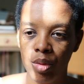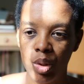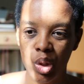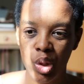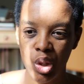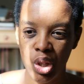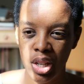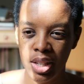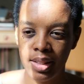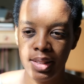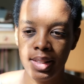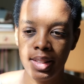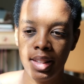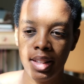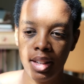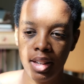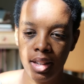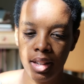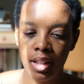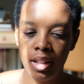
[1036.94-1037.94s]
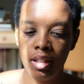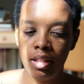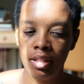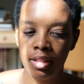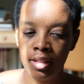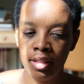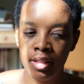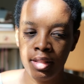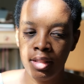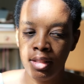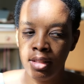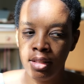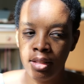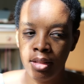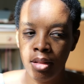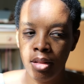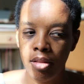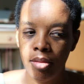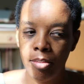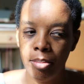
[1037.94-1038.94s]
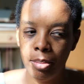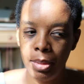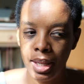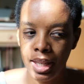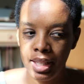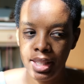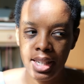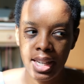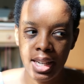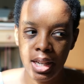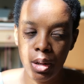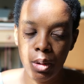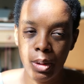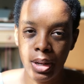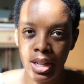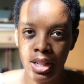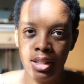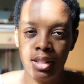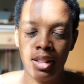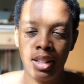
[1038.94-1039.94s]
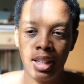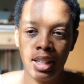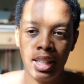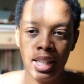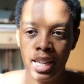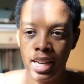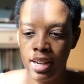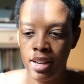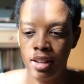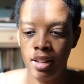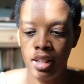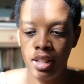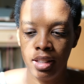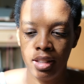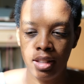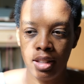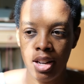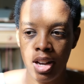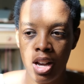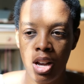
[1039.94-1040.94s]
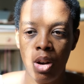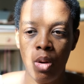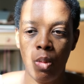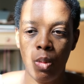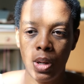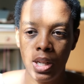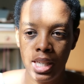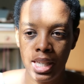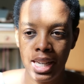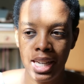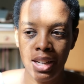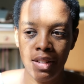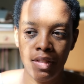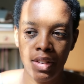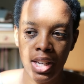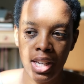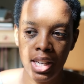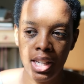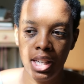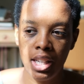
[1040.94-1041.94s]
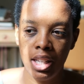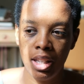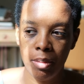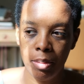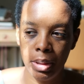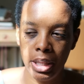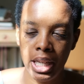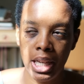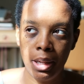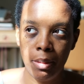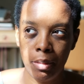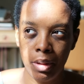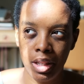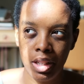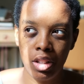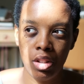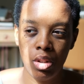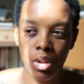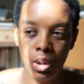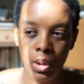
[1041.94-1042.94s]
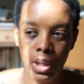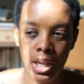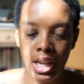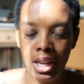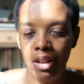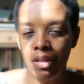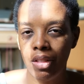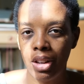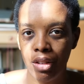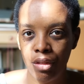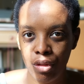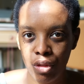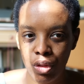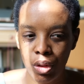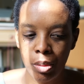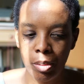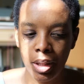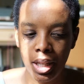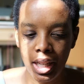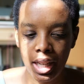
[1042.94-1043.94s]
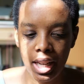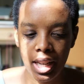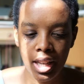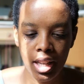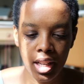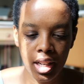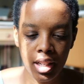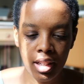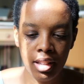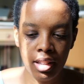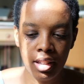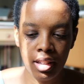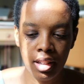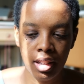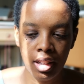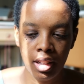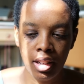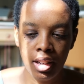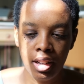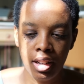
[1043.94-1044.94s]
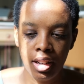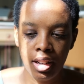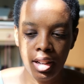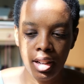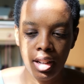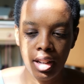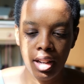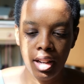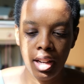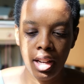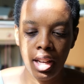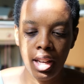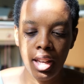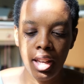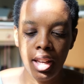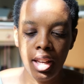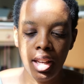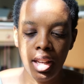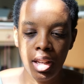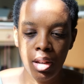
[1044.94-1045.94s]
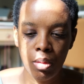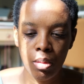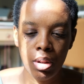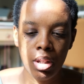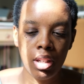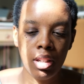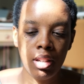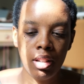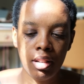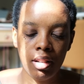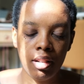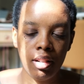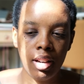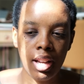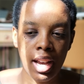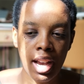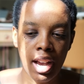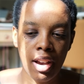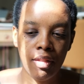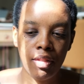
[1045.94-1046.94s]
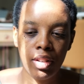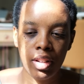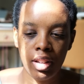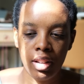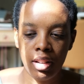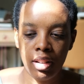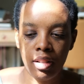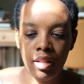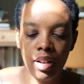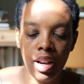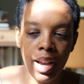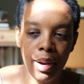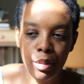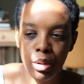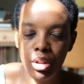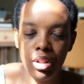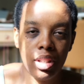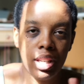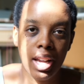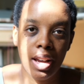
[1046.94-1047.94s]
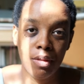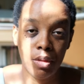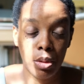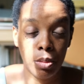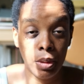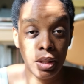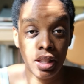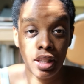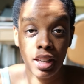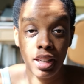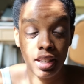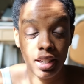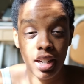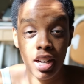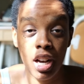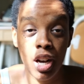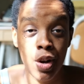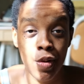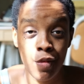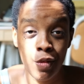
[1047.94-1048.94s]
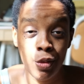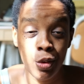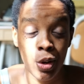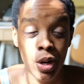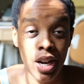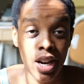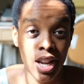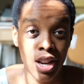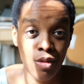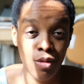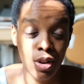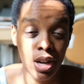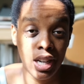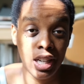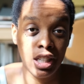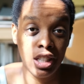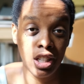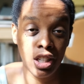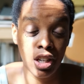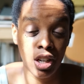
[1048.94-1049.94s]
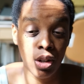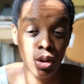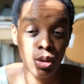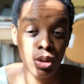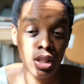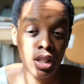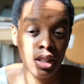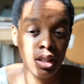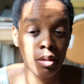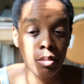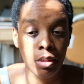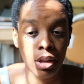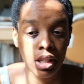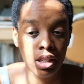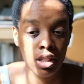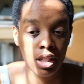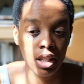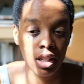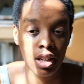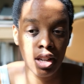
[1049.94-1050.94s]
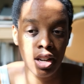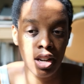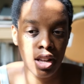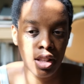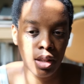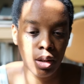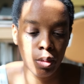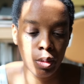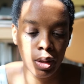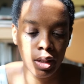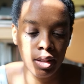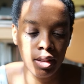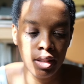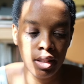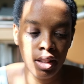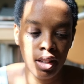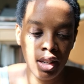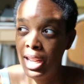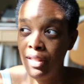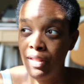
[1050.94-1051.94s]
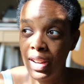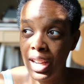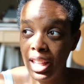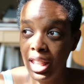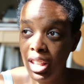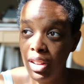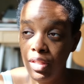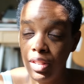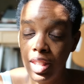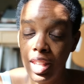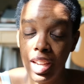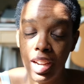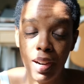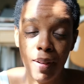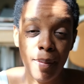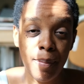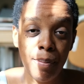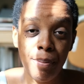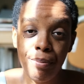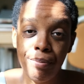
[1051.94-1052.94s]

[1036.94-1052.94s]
just the main takeaway is like, yeah, it's not a one day event. It became like a two day event for me, and it would have to, I would just have to be like up for it and ready to go to commit to another one. If I lived there,